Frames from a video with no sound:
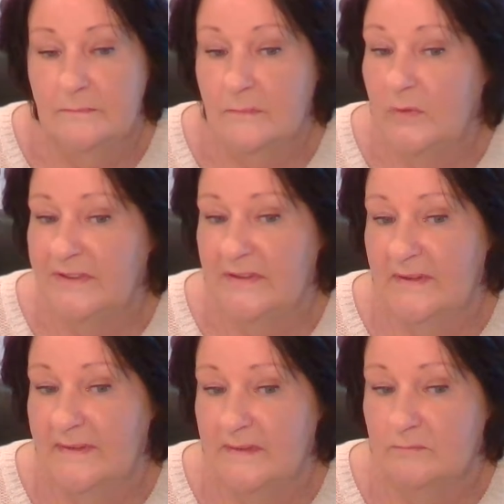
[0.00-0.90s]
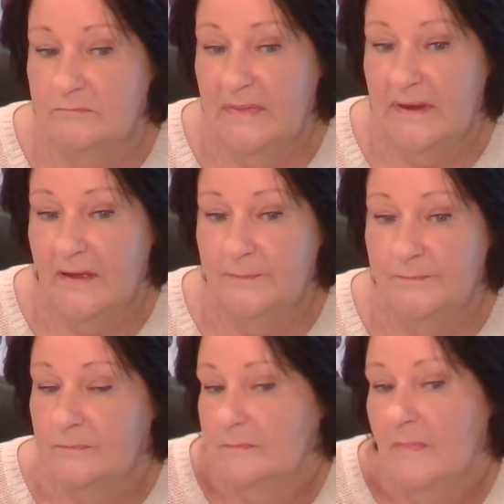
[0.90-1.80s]
which is, you know,
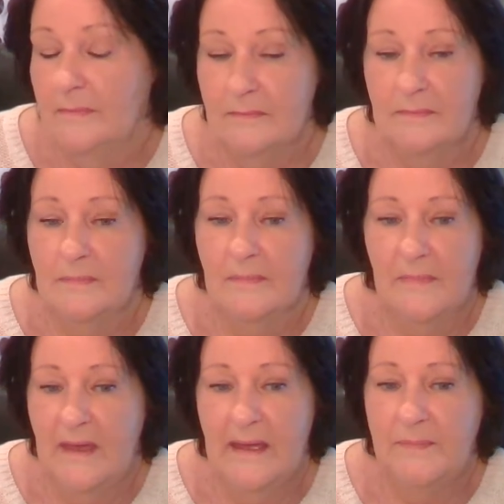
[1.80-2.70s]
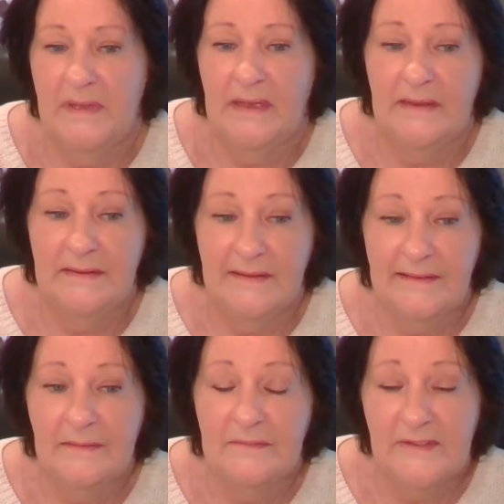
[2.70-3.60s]
a happy
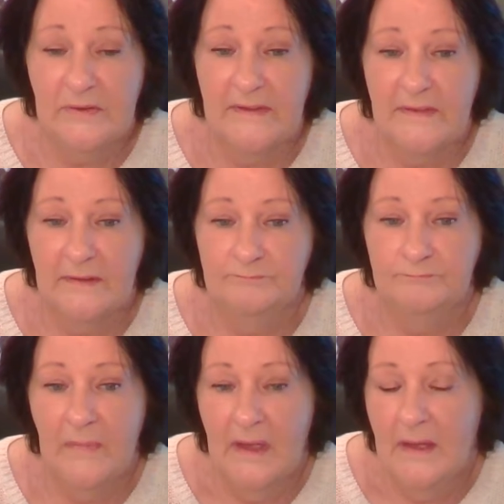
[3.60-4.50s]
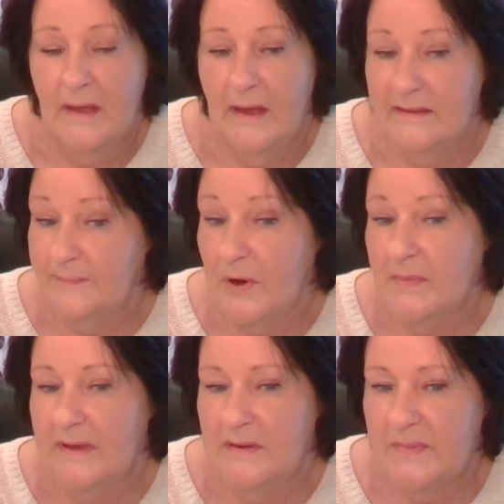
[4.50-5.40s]
ending sort of thing. It's
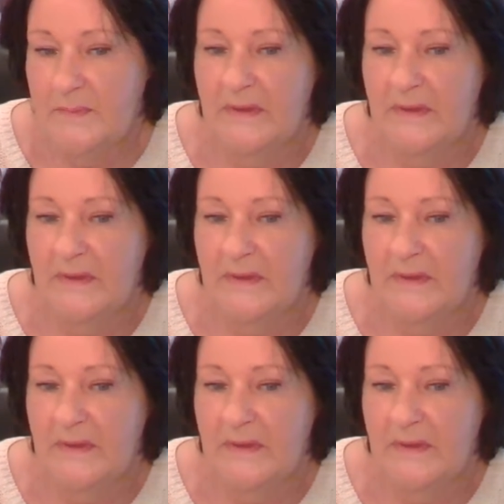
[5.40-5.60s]
probably going to be